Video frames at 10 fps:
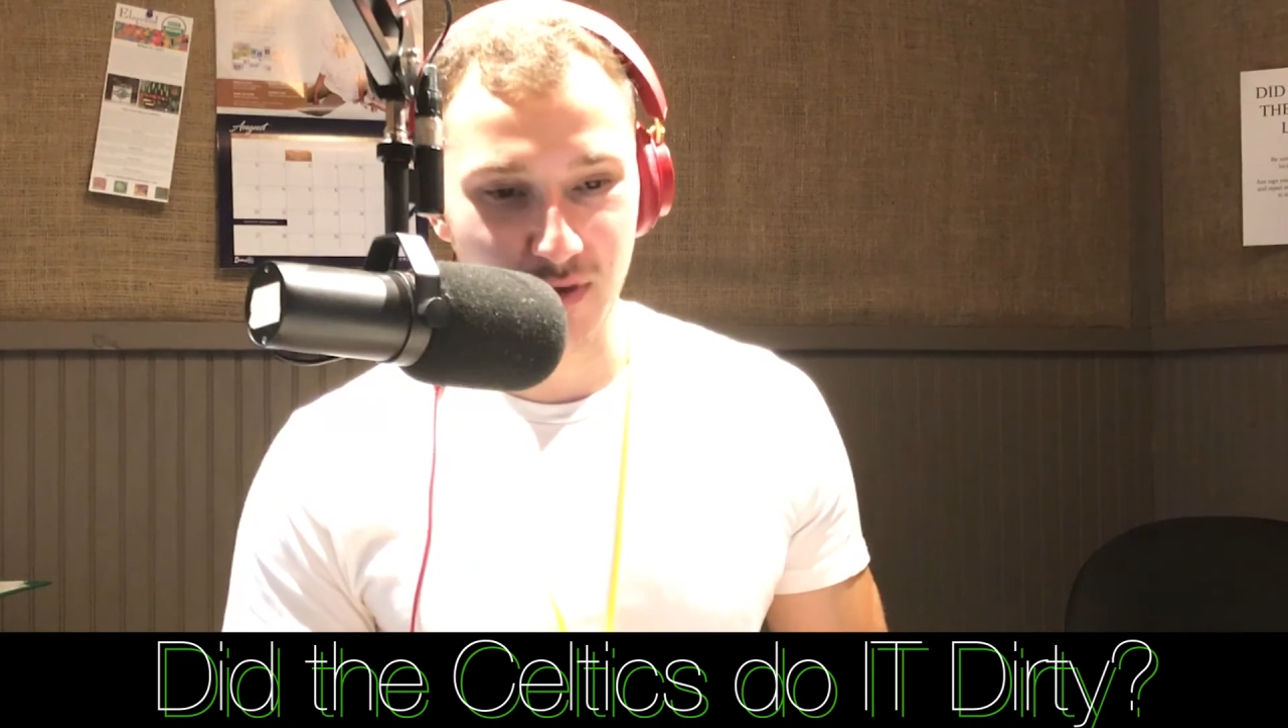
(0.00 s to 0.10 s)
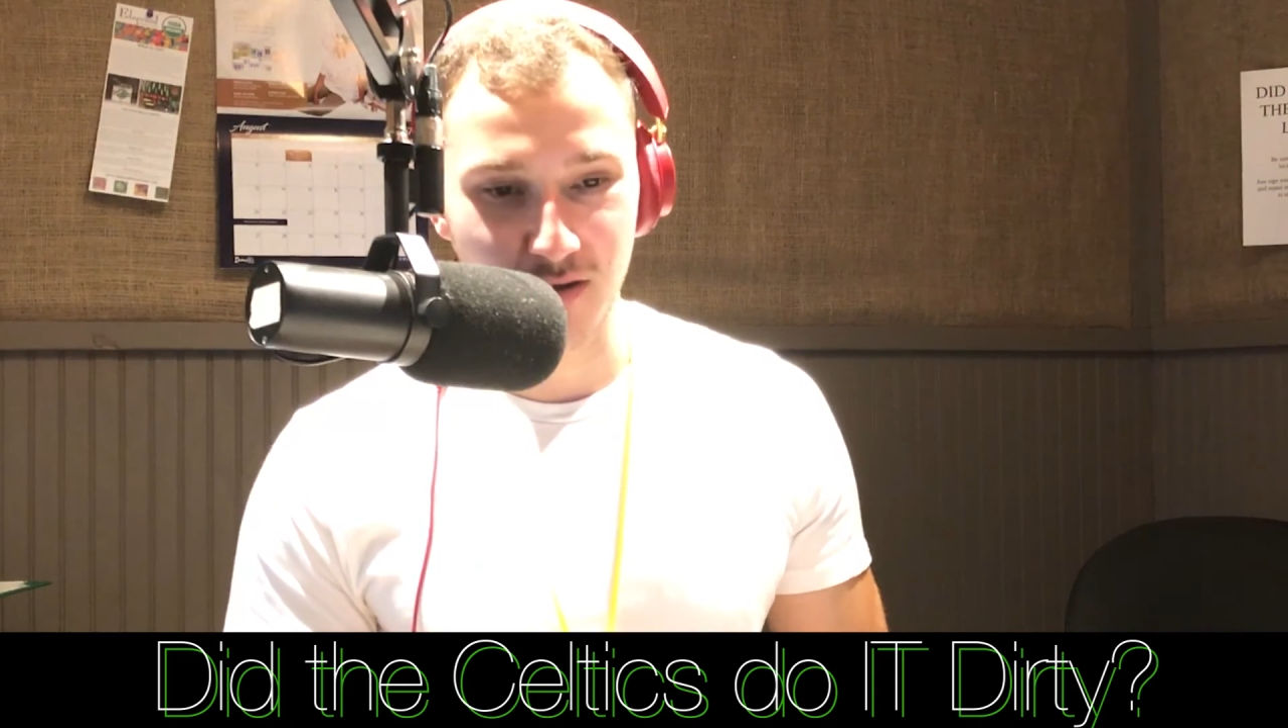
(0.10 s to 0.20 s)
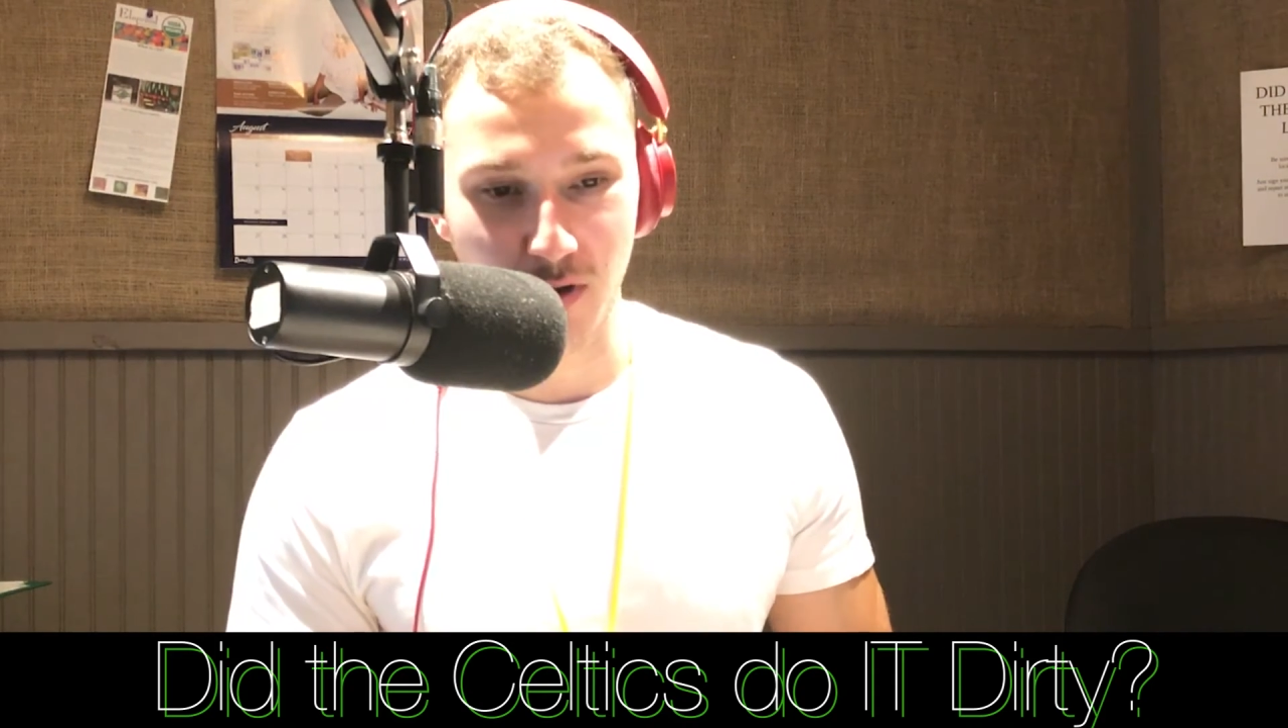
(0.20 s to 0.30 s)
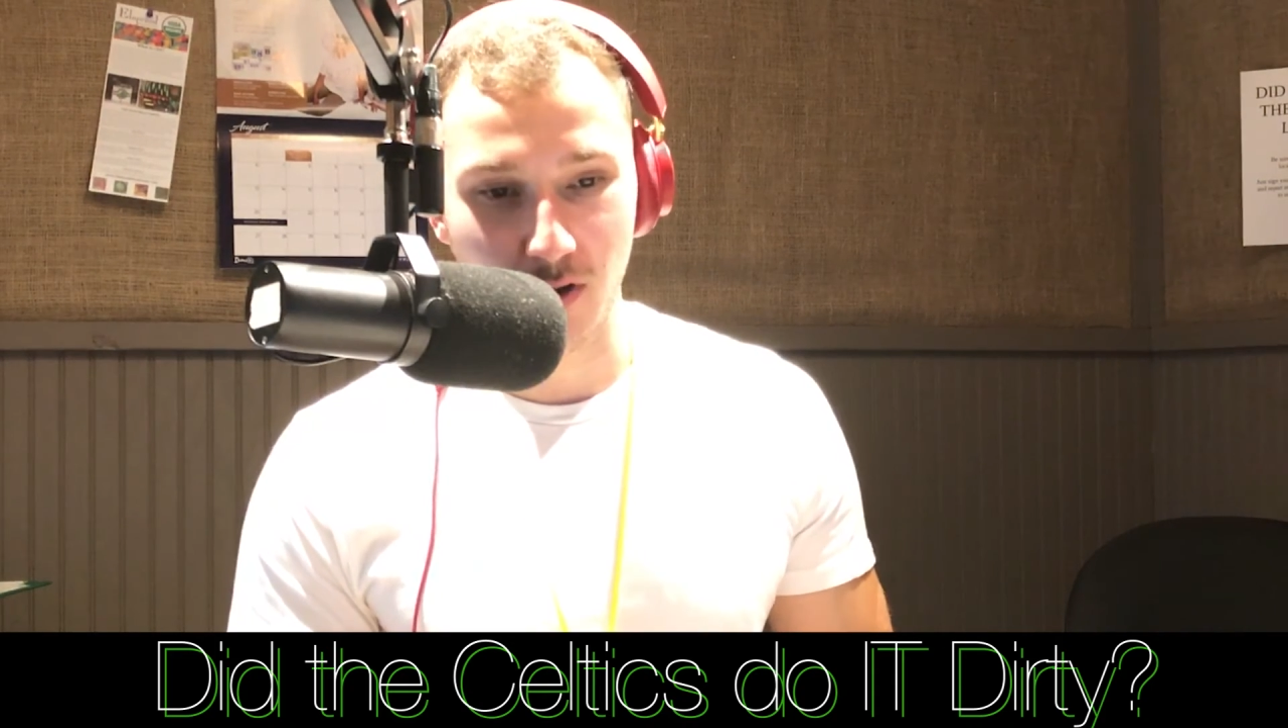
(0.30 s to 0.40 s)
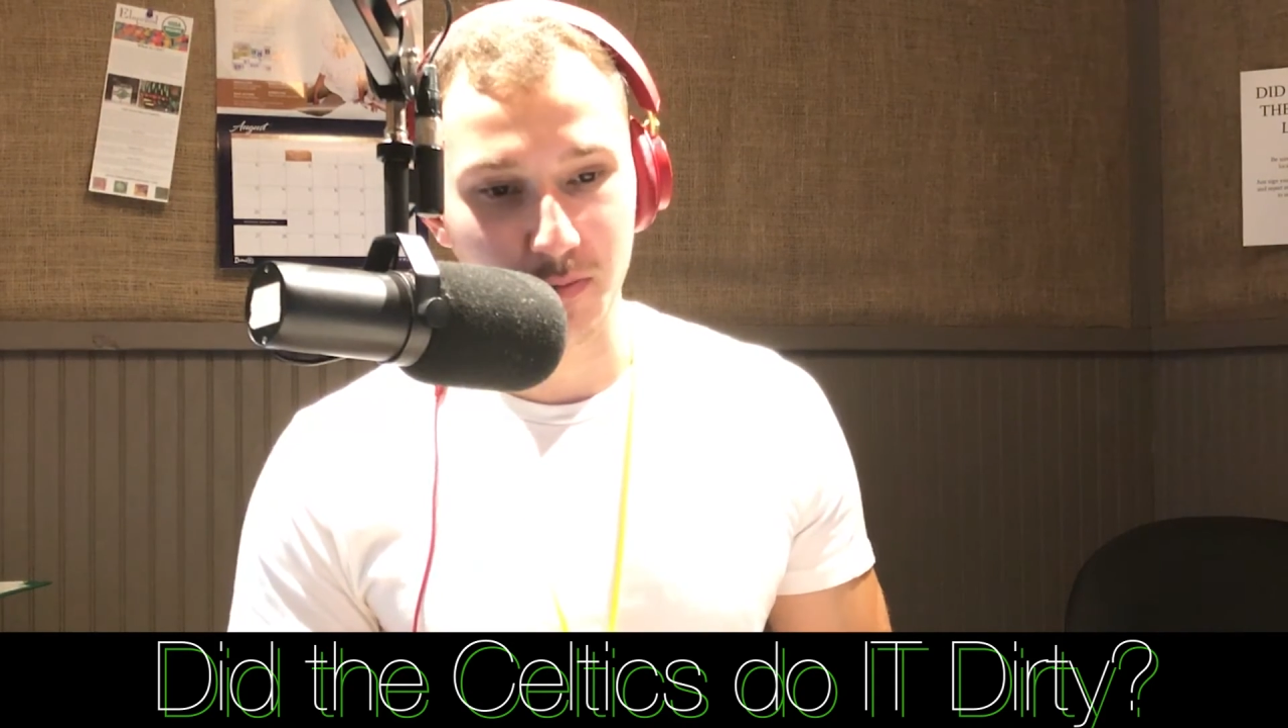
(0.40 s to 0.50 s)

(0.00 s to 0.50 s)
man Paul